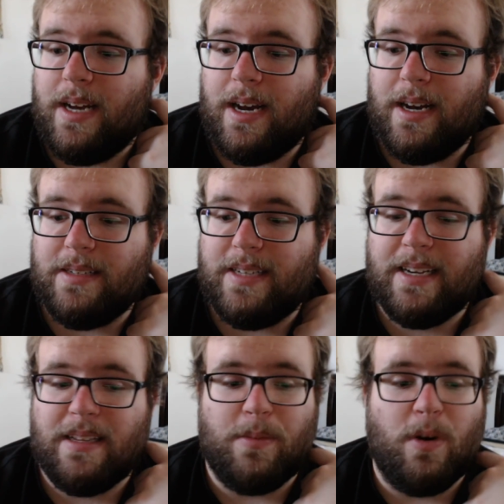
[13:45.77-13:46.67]

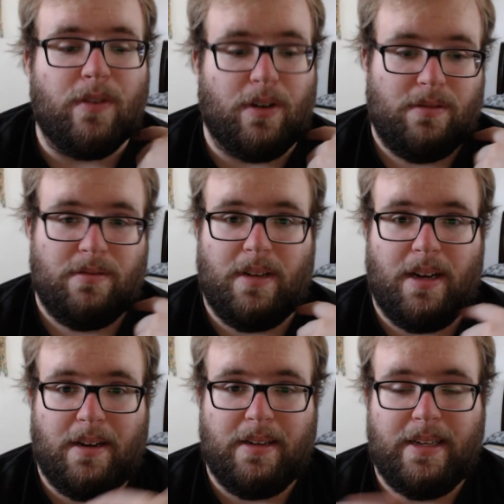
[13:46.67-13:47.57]
dangle him over
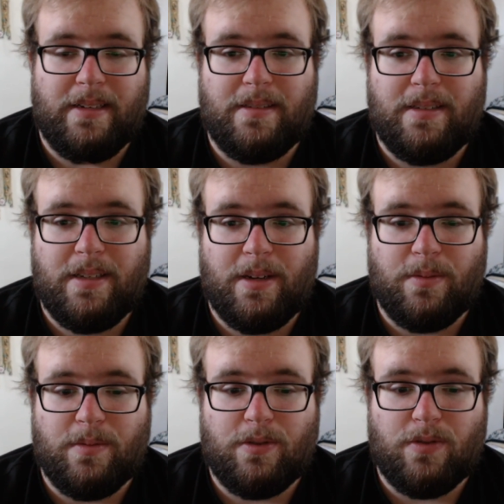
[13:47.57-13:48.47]
and
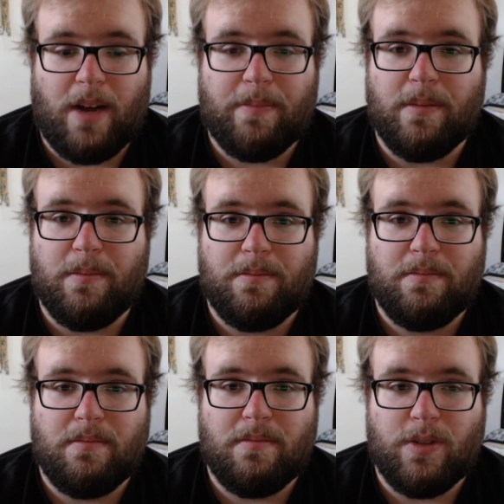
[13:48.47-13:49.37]
drop him